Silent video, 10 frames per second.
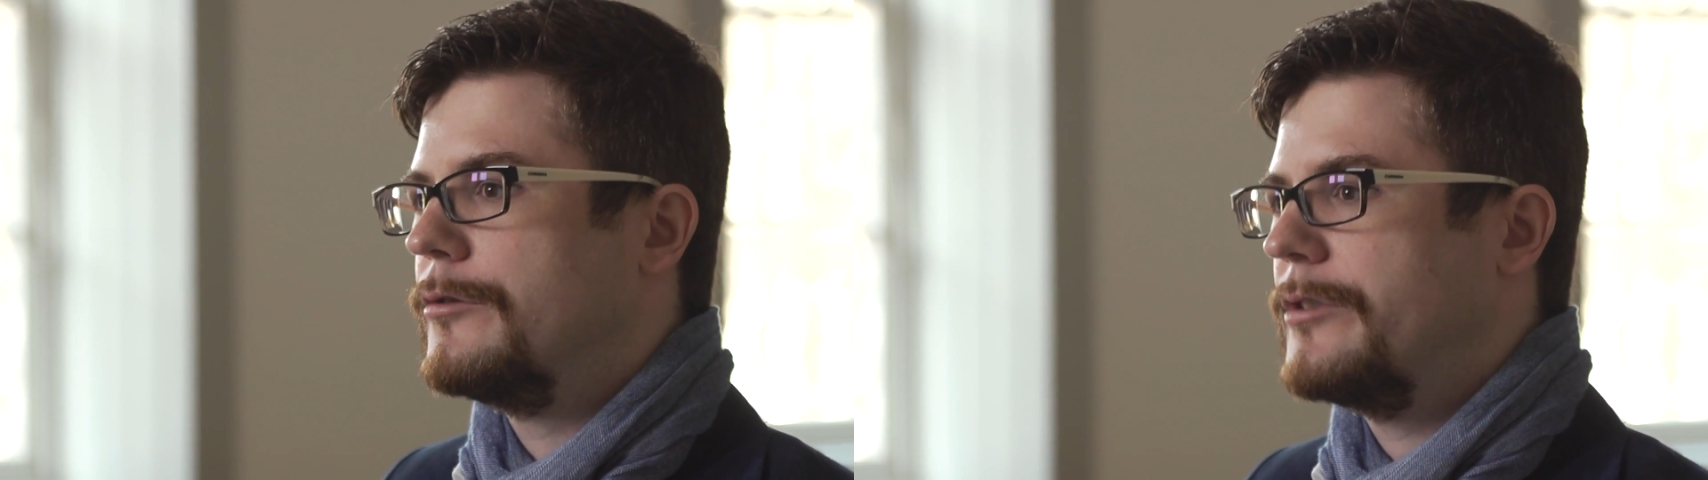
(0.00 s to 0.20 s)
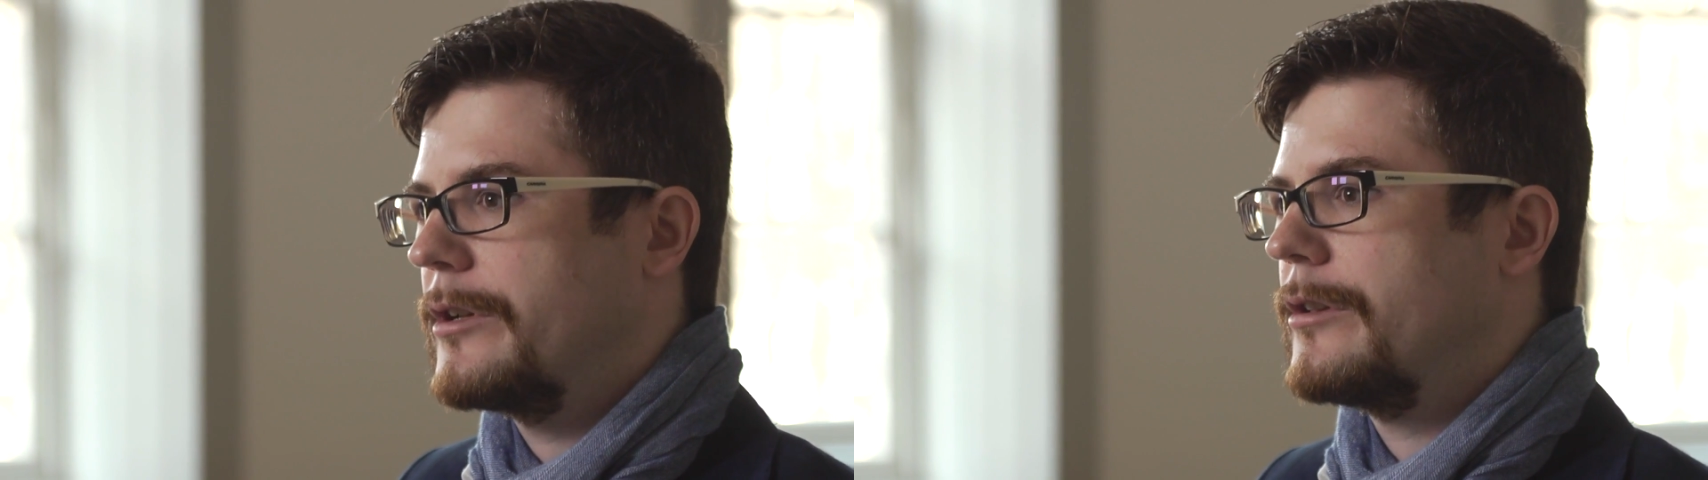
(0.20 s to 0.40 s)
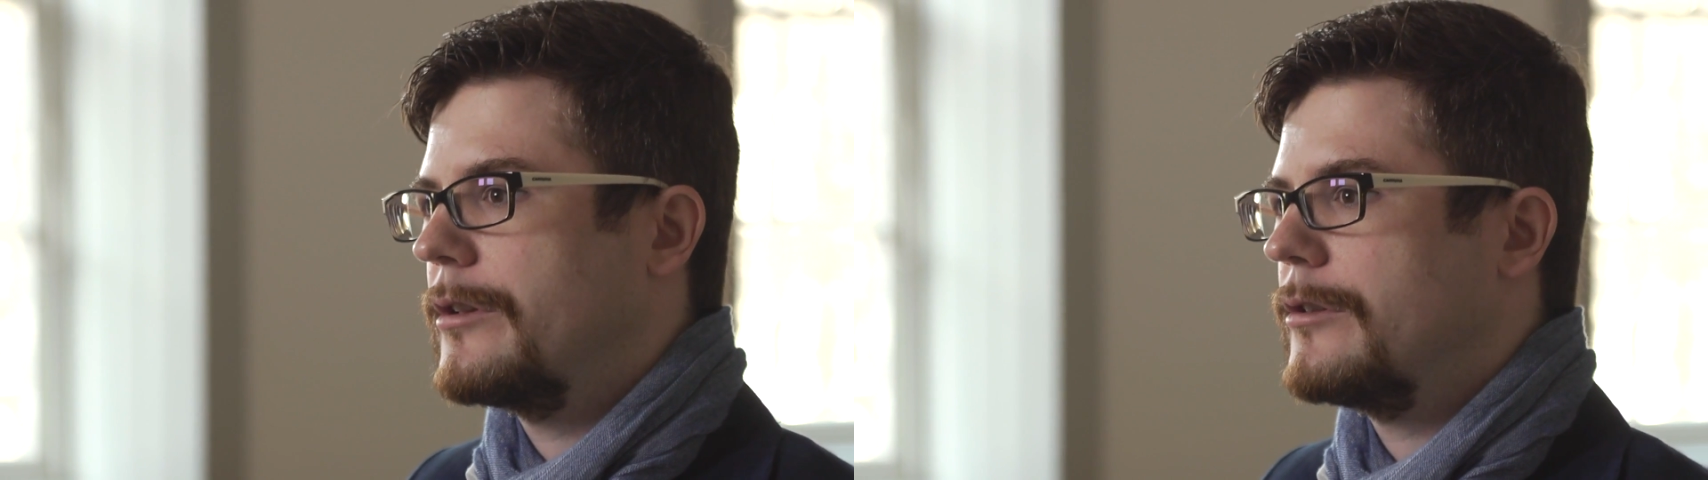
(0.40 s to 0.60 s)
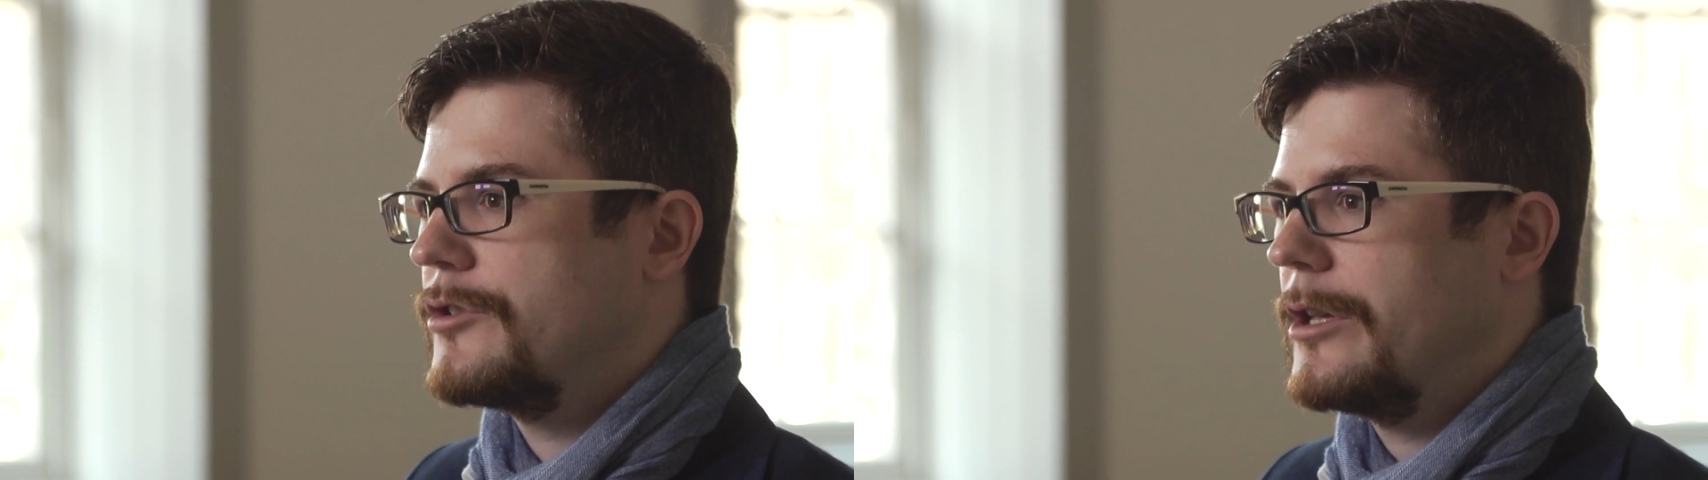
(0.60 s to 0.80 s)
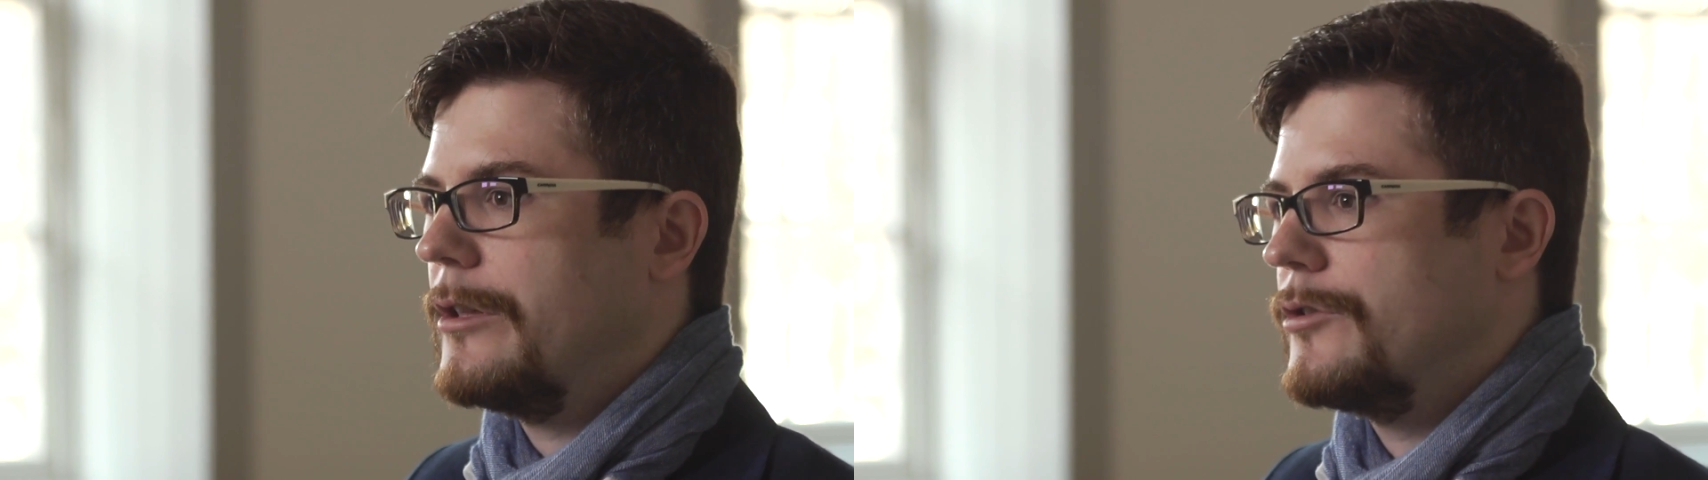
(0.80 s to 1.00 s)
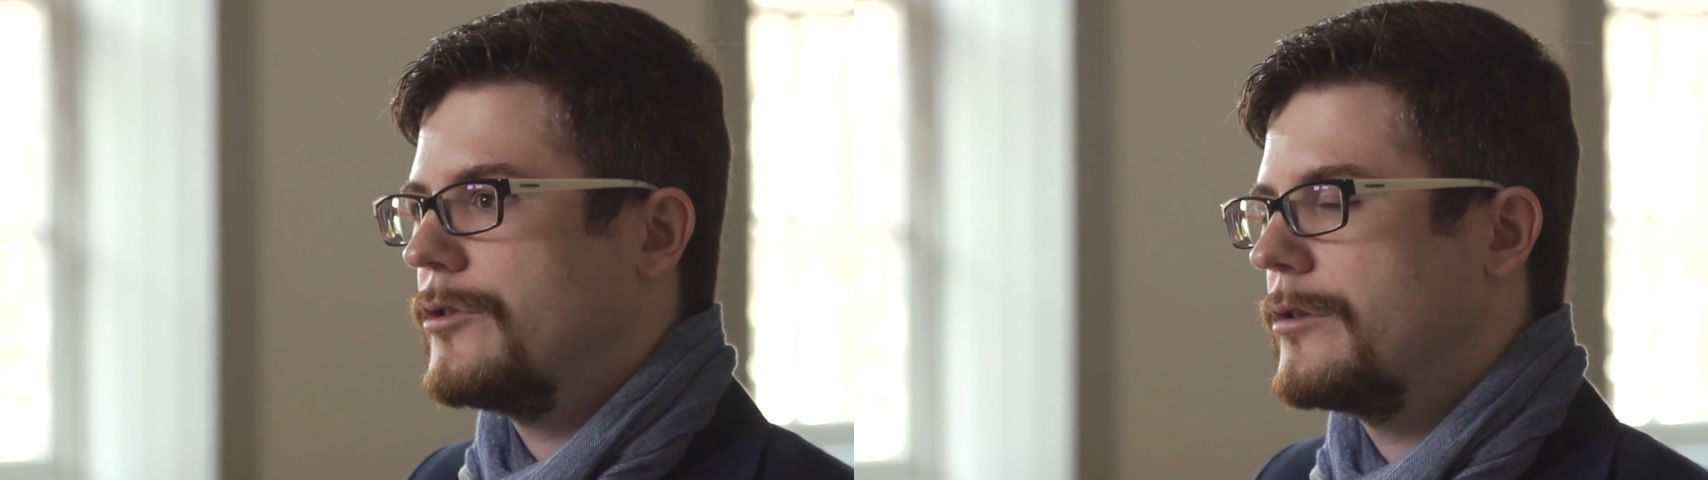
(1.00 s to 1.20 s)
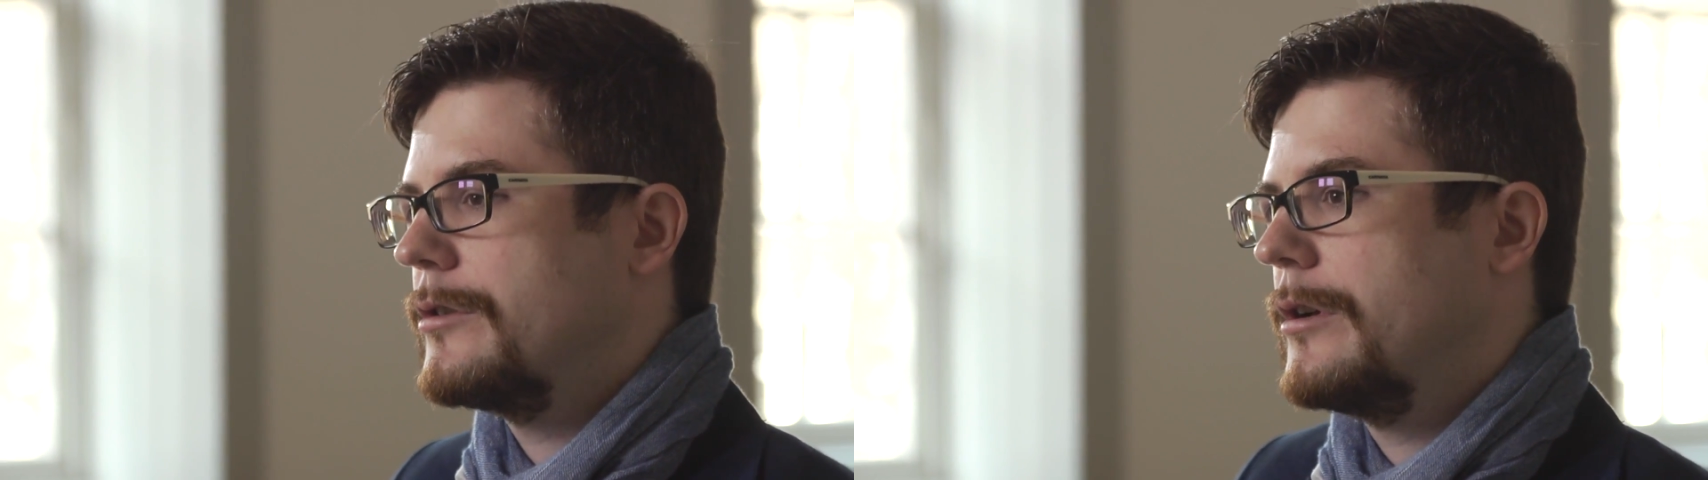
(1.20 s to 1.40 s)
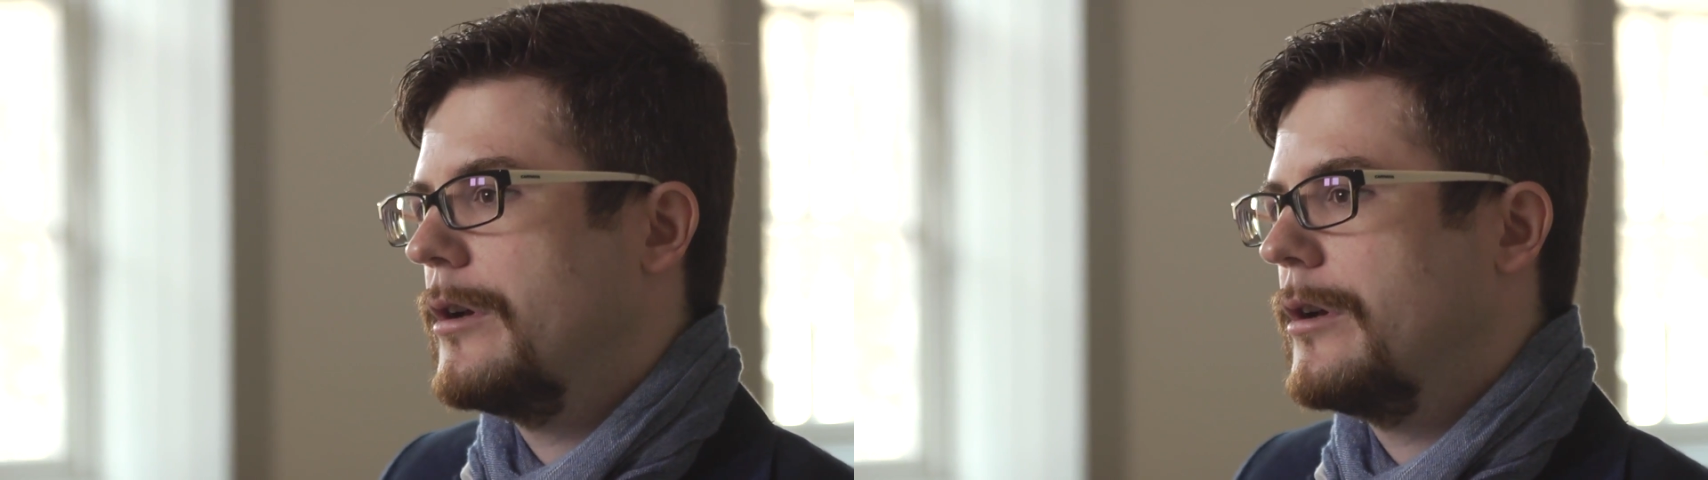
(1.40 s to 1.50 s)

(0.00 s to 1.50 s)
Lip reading: technical challenge.